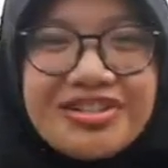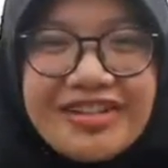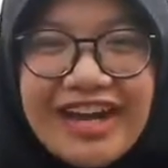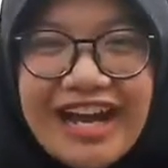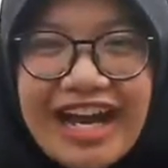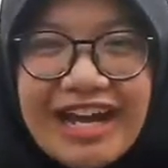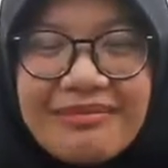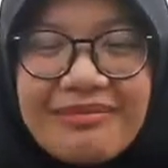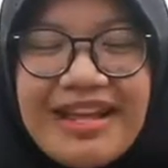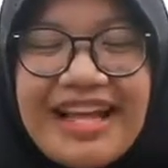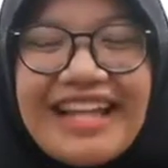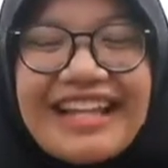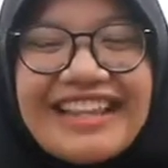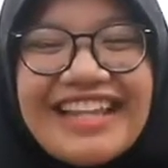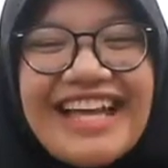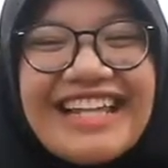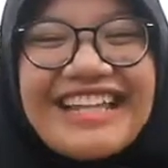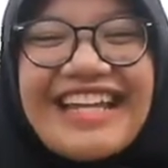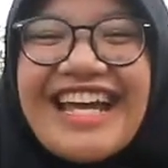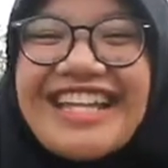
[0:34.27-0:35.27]
time,
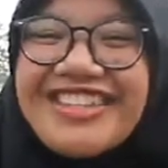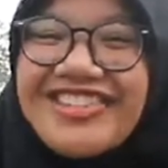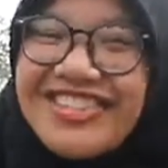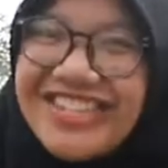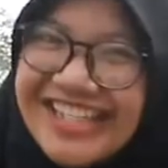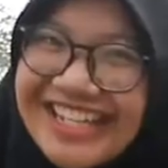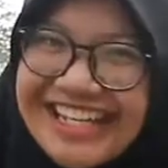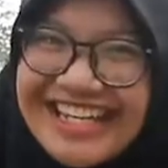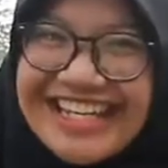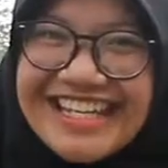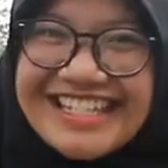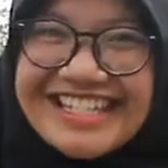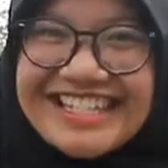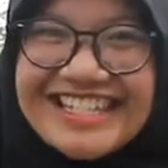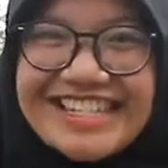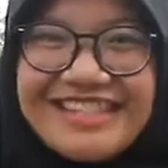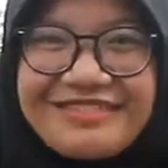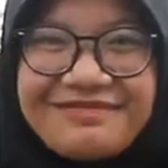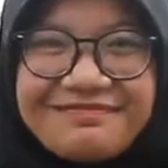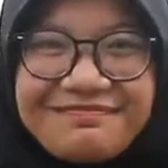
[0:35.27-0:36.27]
let's get to the list.